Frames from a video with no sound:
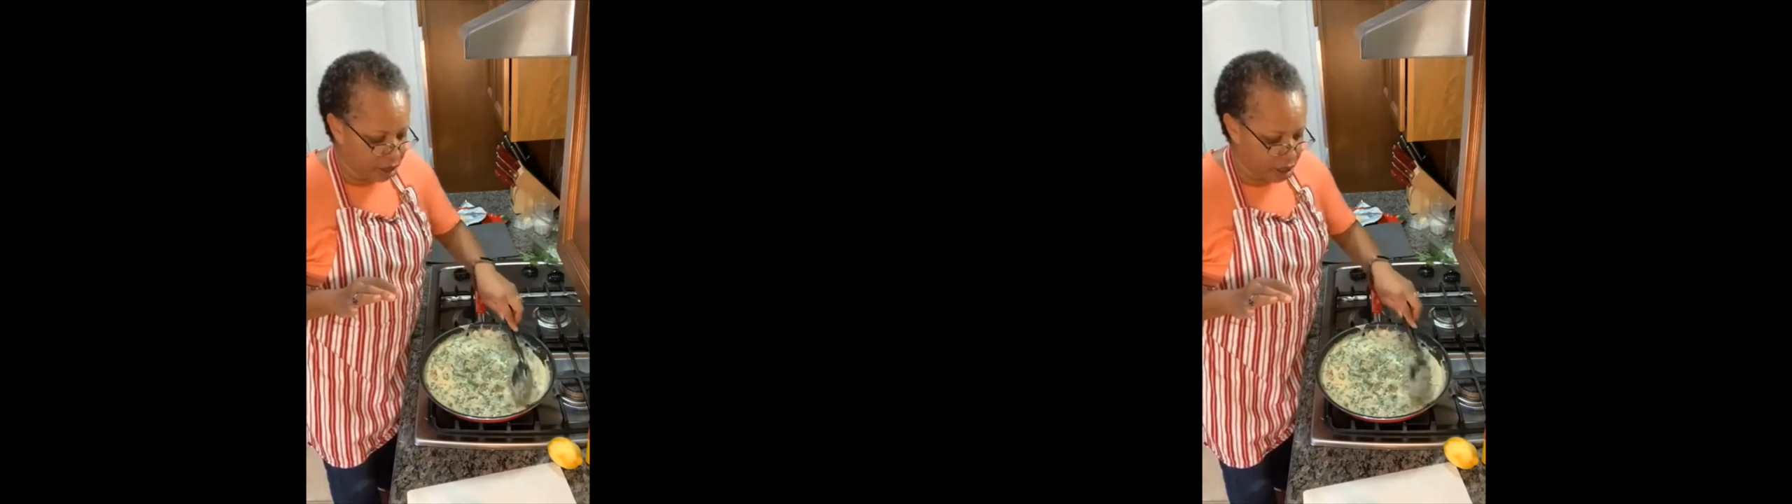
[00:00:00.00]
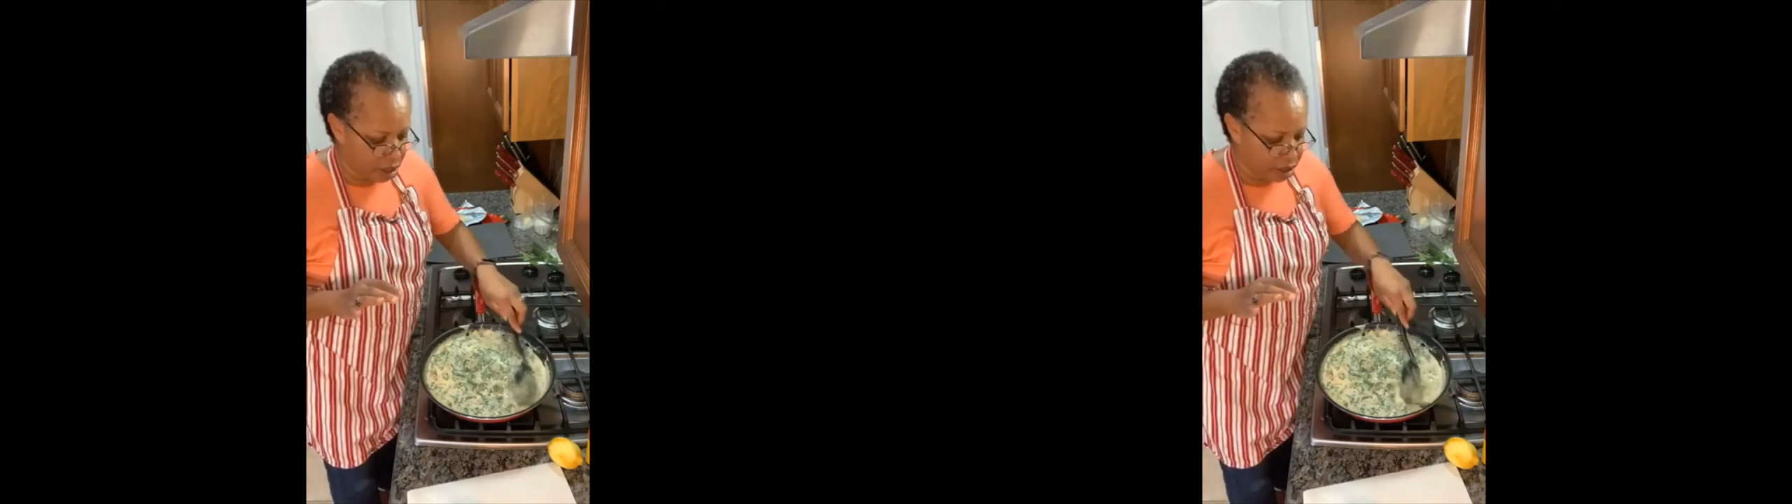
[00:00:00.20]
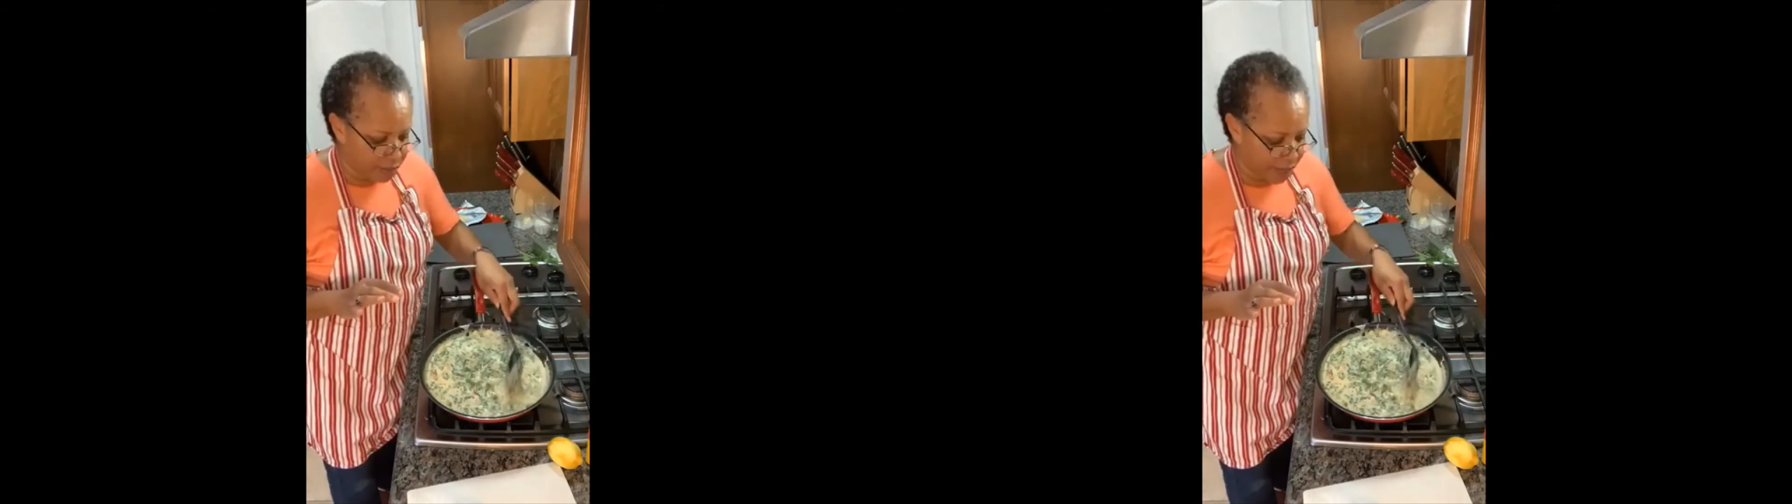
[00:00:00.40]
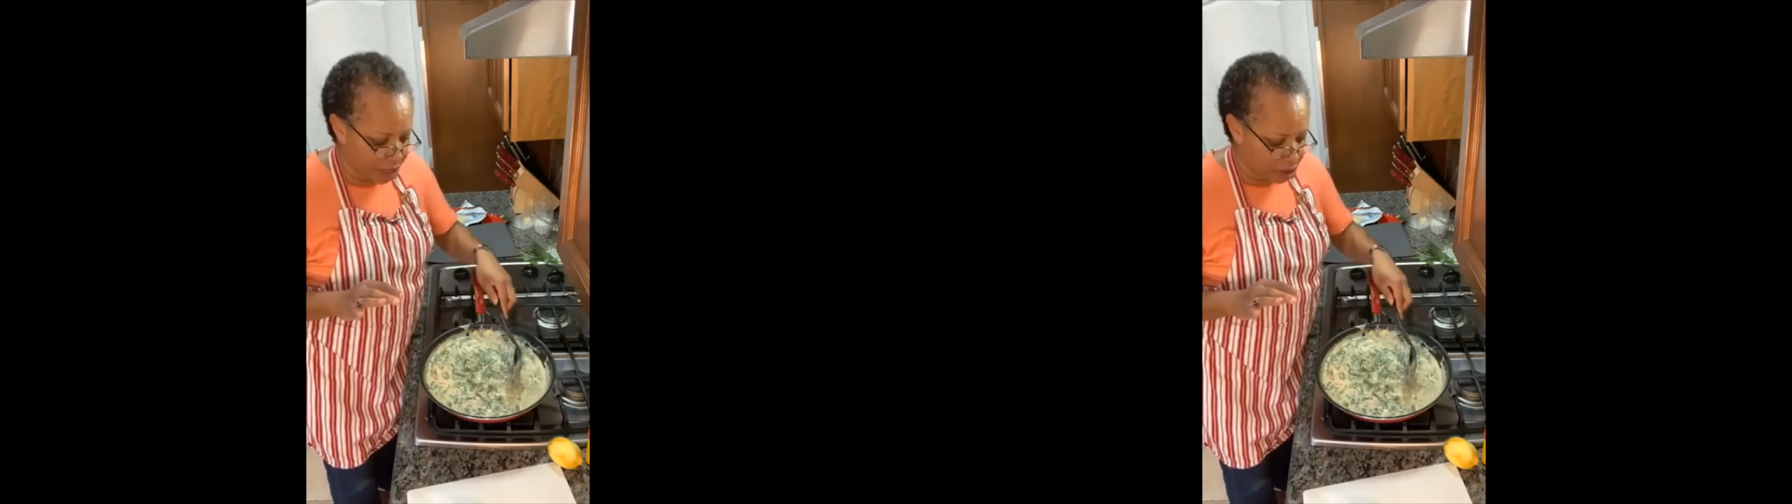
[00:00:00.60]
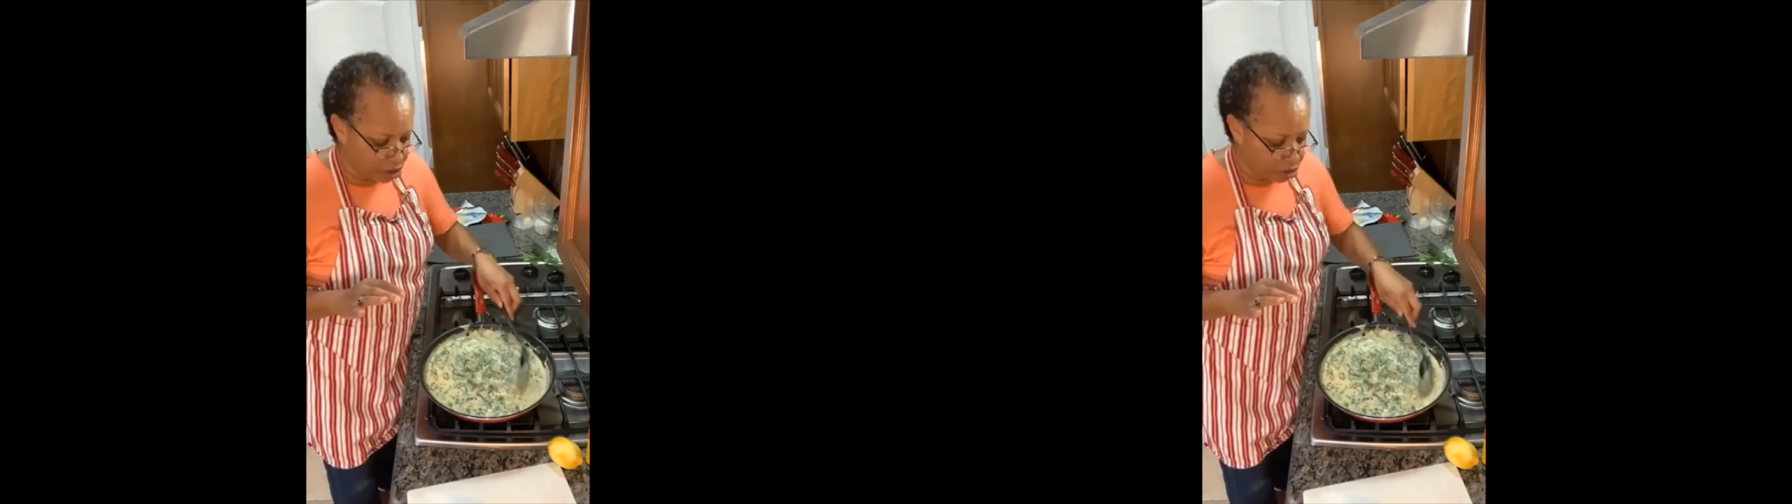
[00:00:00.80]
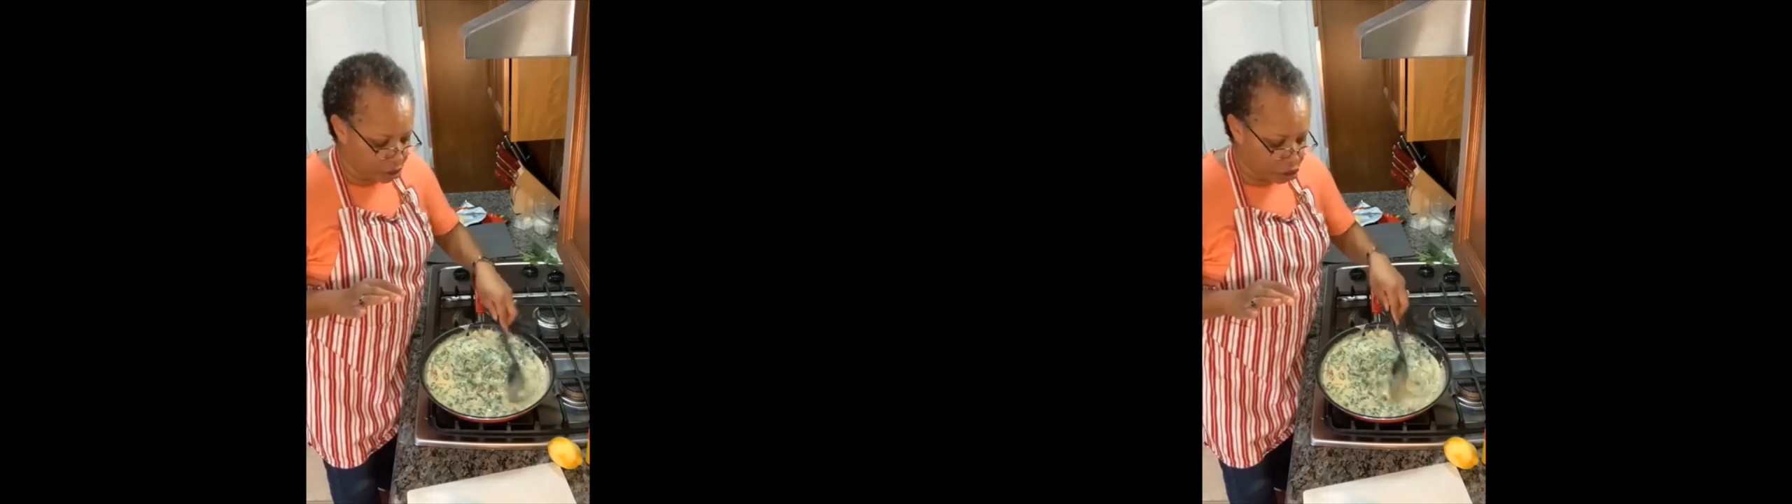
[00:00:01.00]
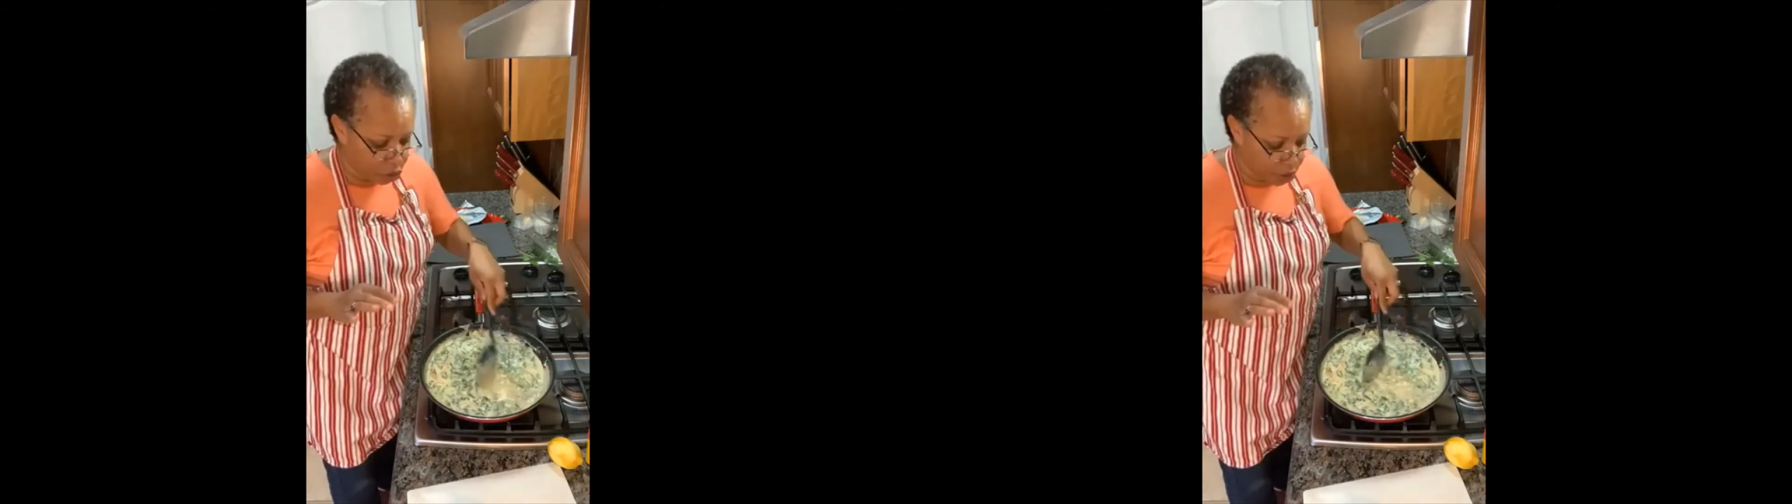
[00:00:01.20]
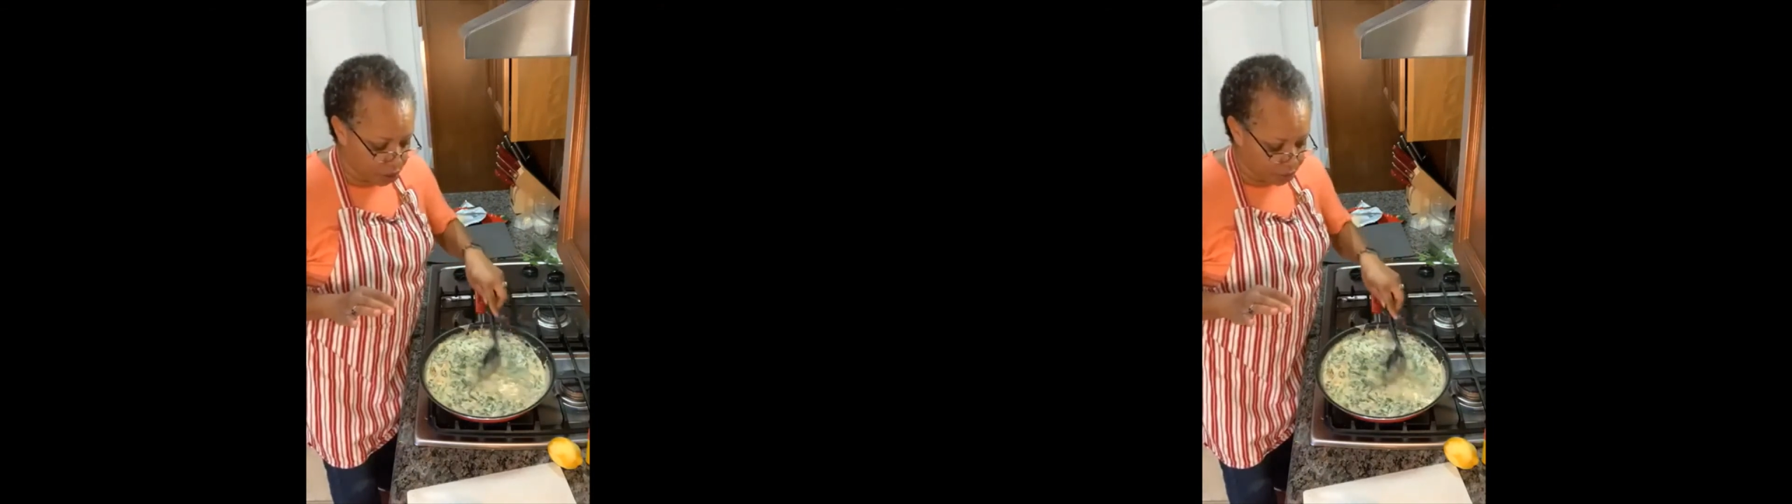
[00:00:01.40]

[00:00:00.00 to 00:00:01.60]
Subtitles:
tomato tuna.